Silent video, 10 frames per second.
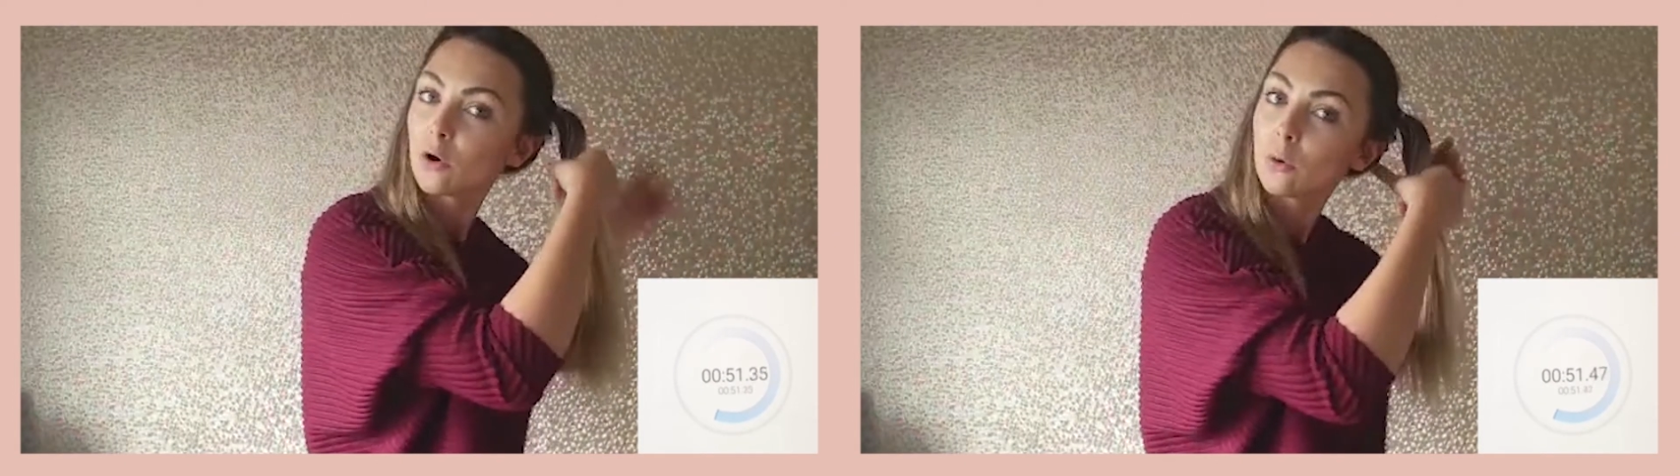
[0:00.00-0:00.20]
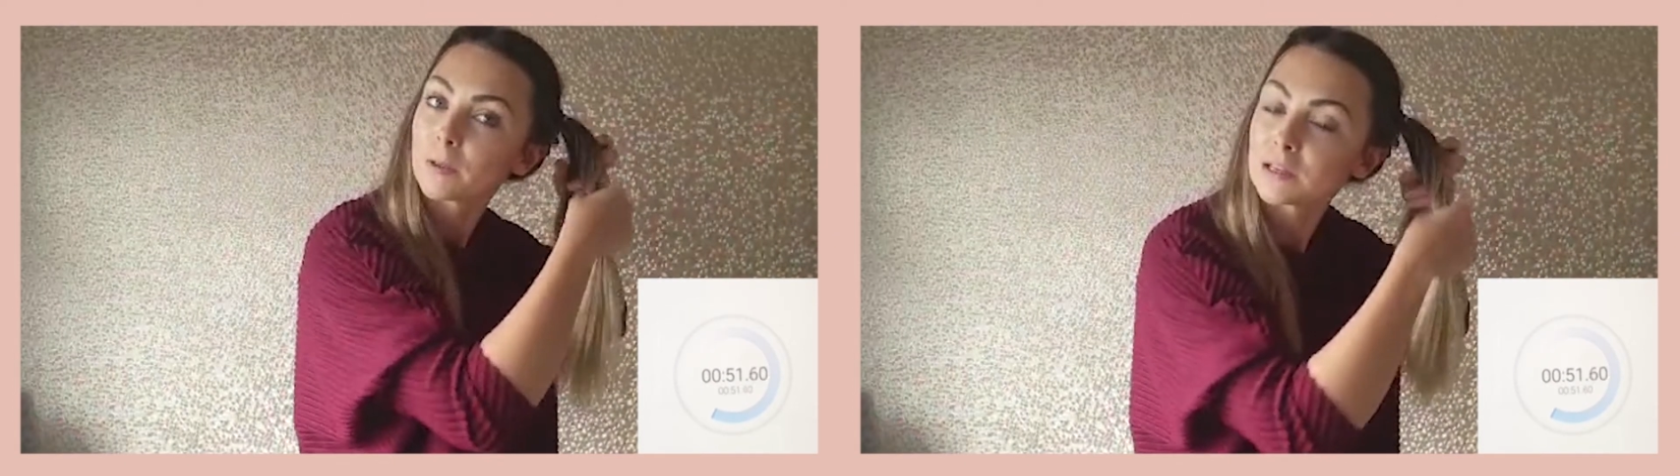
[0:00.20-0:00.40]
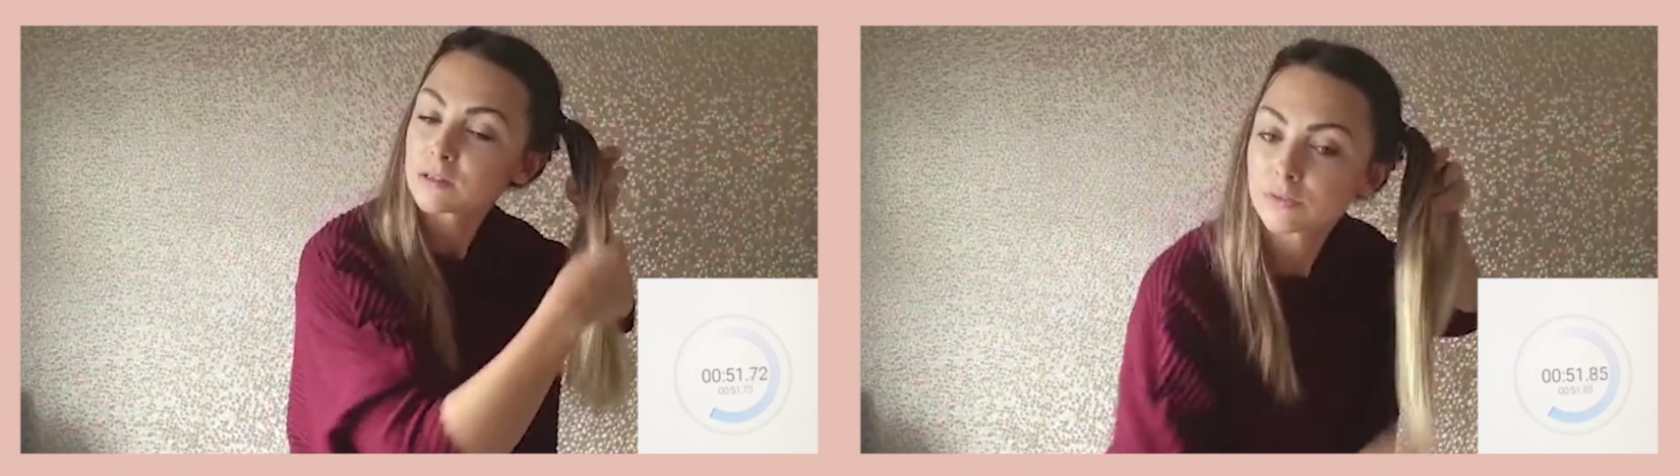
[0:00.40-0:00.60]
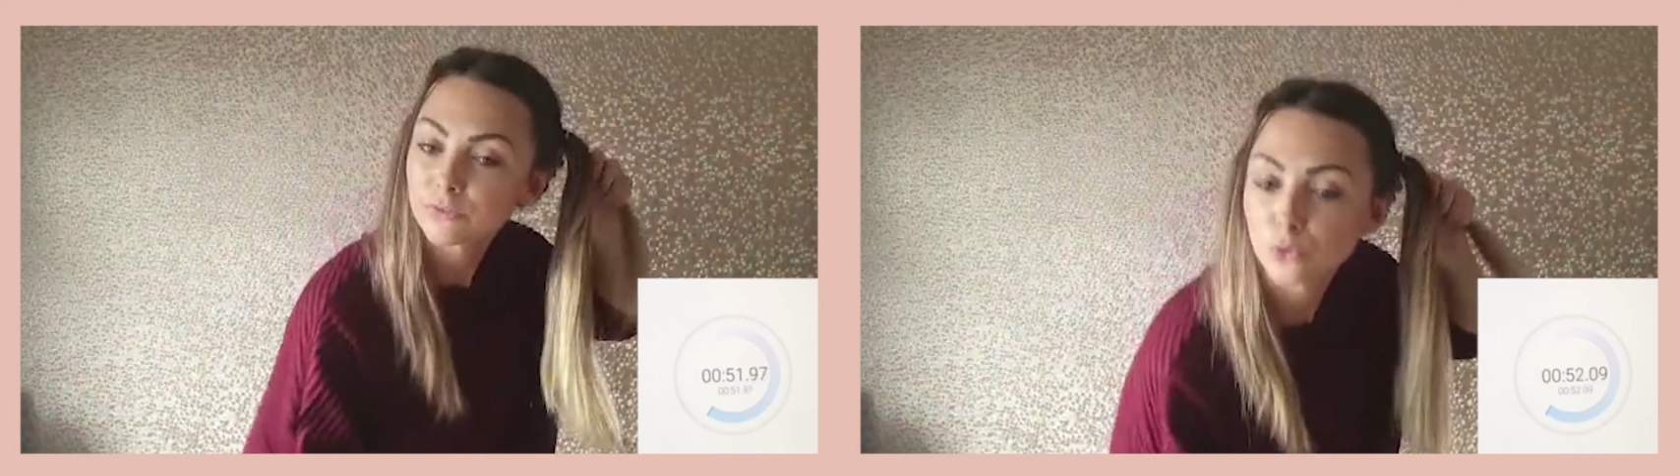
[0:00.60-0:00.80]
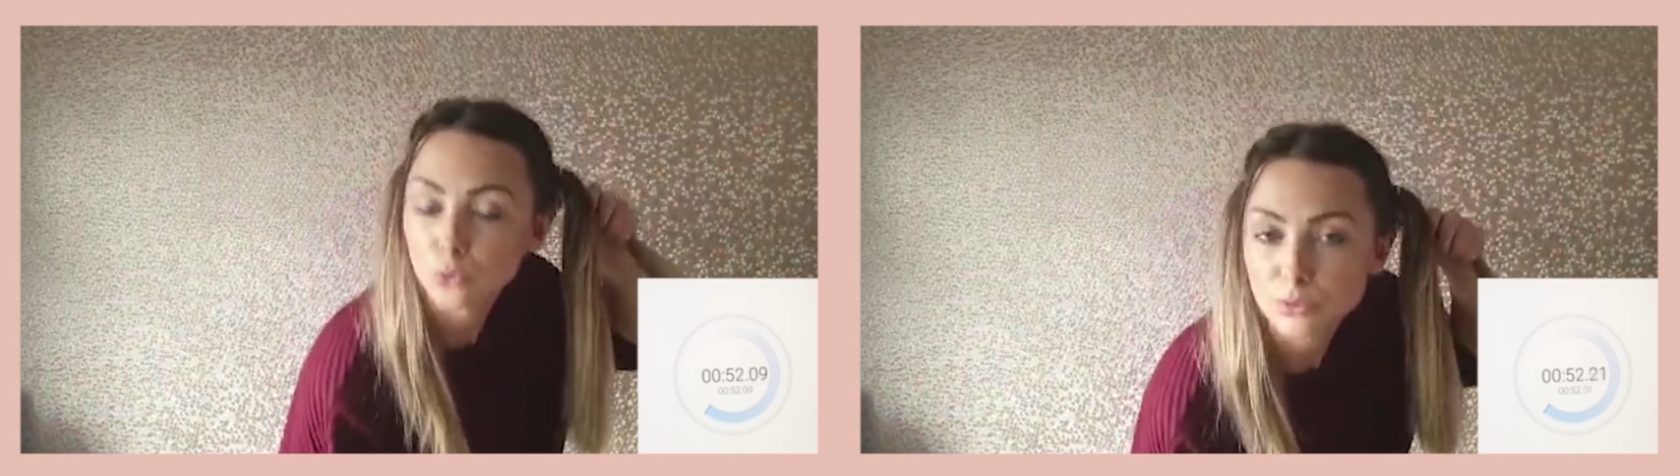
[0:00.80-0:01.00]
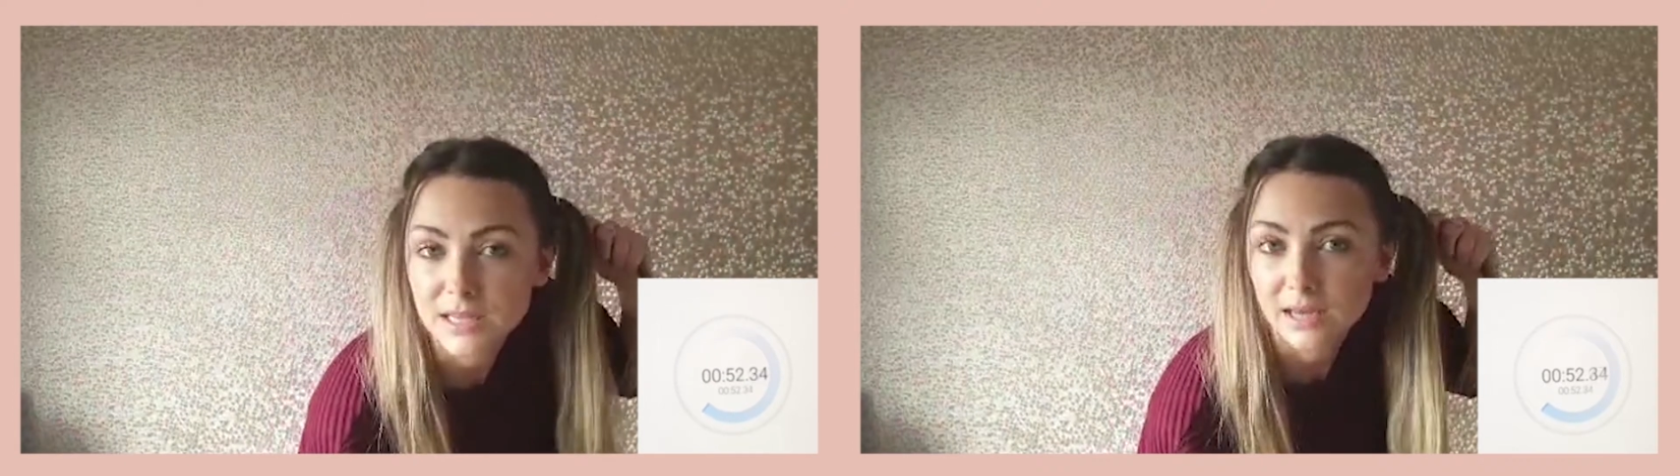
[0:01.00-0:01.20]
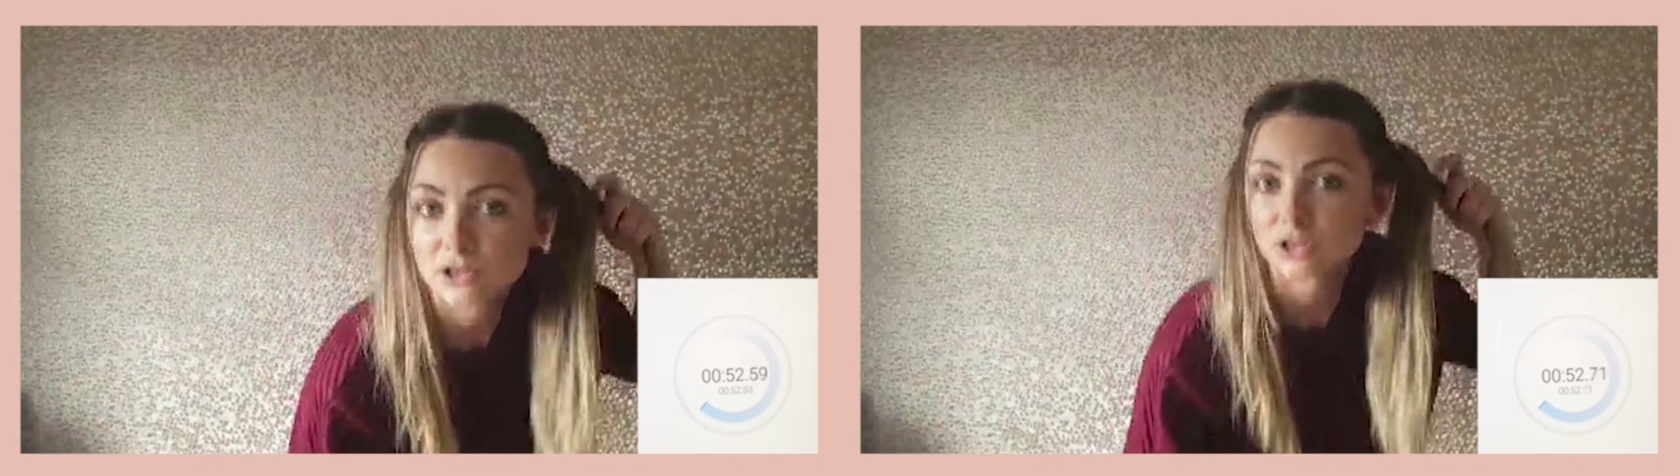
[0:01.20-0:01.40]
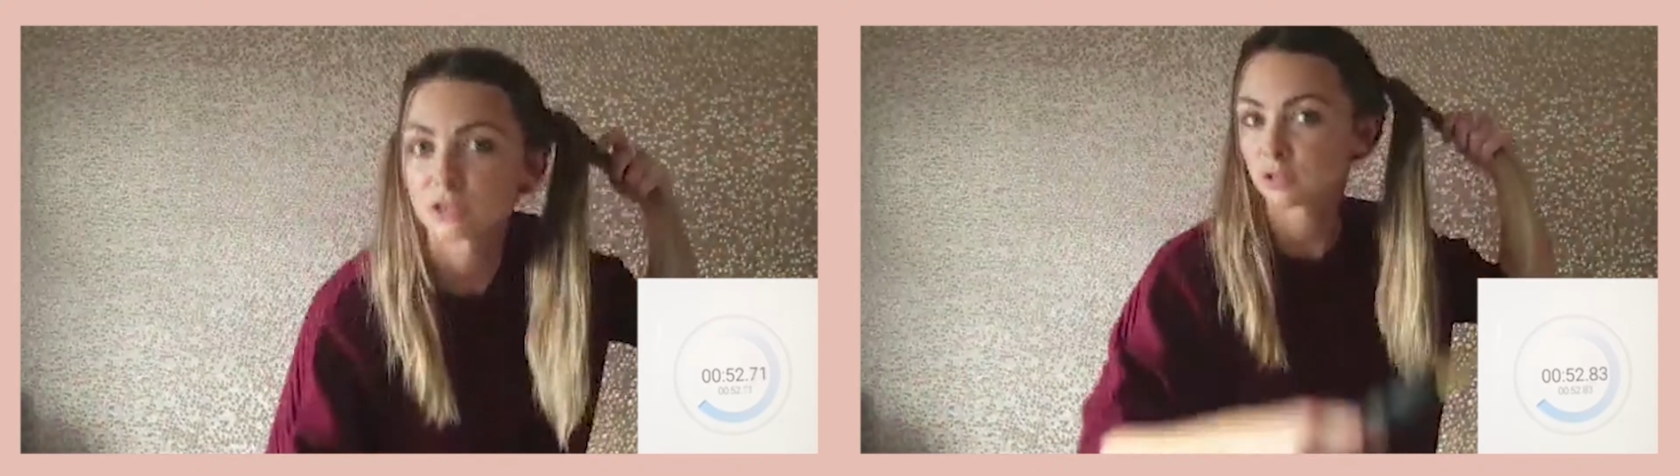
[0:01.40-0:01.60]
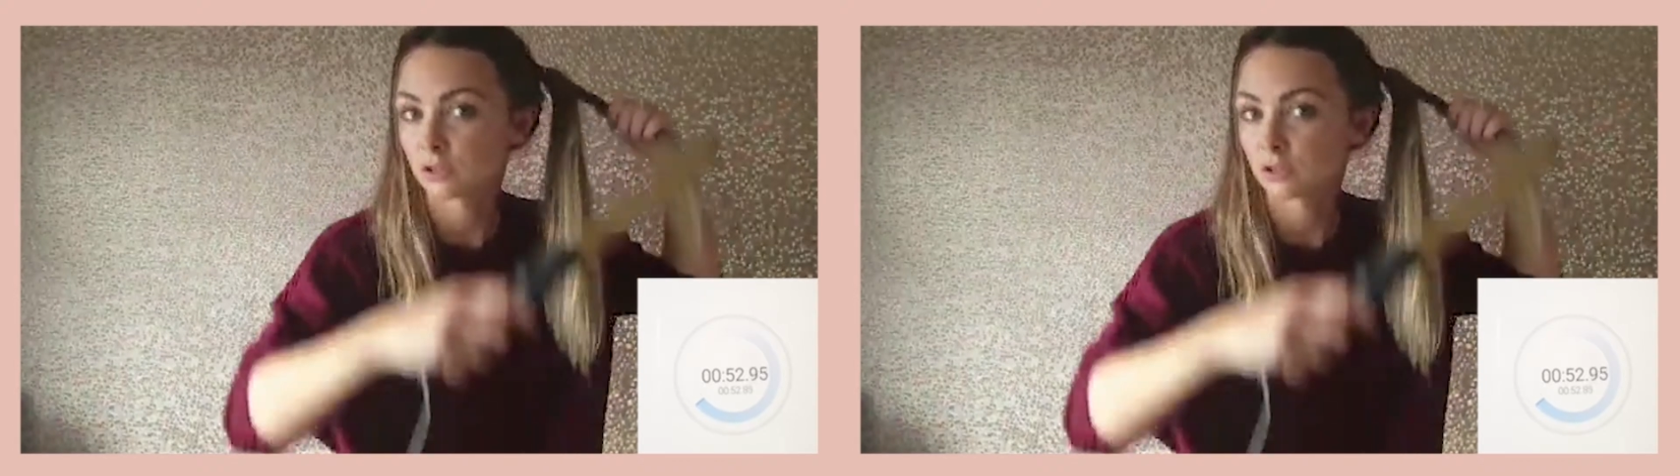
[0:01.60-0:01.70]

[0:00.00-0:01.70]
up into 4 sections